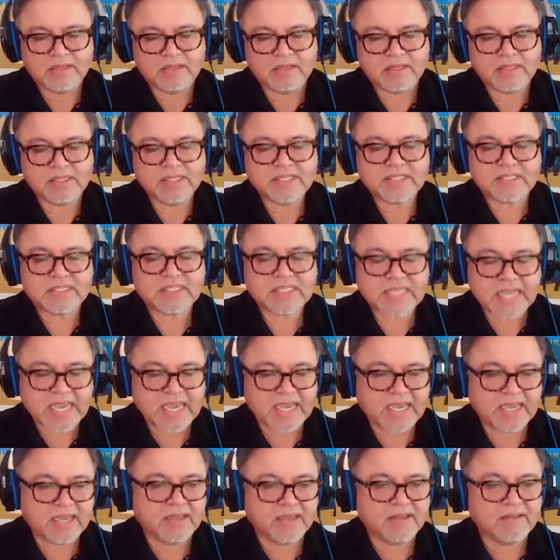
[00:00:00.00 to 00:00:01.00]
Let's
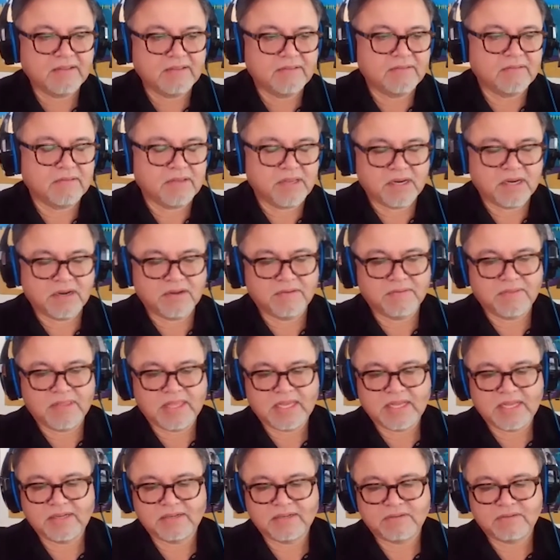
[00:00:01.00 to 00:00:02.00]
say
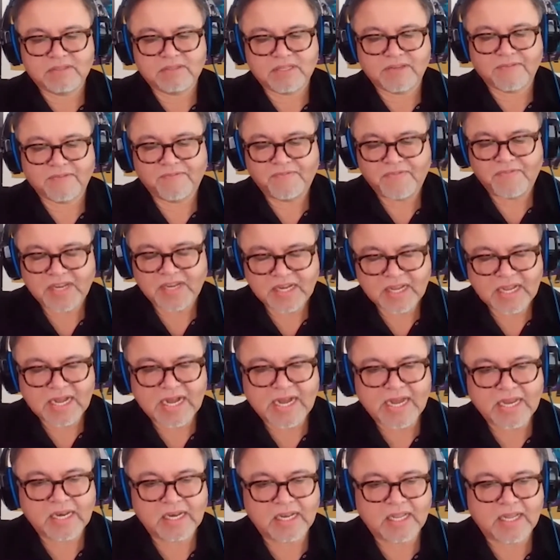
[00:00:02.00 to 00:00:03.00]
that to fit
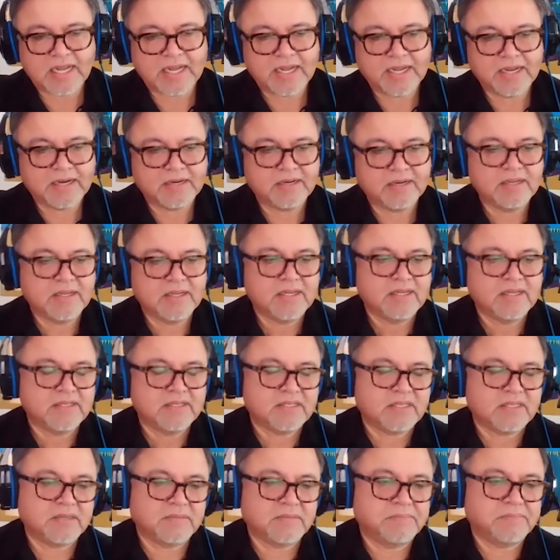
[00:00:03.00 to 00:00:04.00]
guideline,
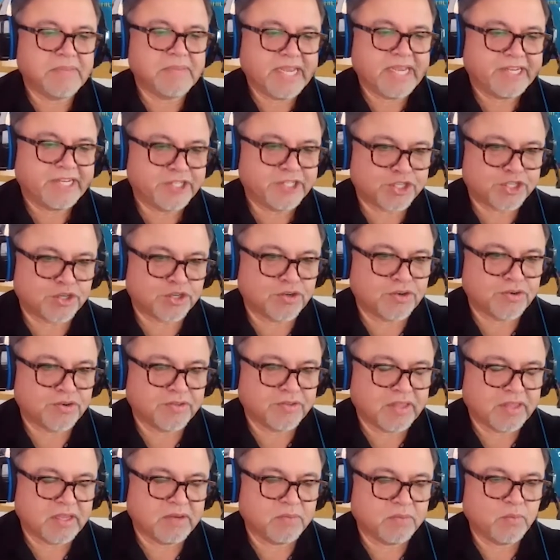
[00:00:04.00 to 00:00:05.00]
to make sure
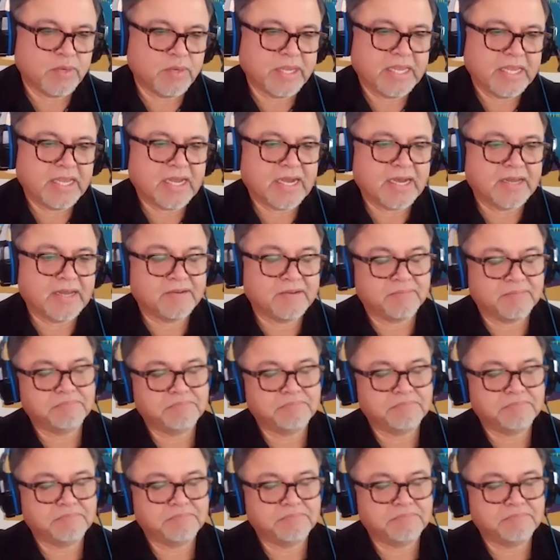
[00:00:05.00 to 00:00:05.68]
that we got